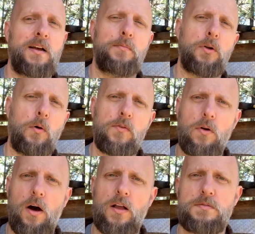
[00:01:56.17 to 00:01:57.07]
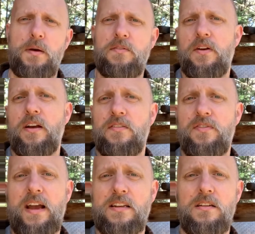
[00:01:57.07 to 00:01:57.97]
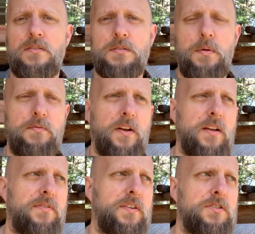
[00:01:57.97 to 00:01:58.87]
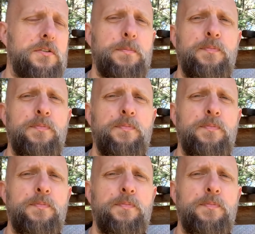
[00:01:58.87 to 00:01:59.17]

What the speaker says: But overall, it's been very effective. It's been very efficient.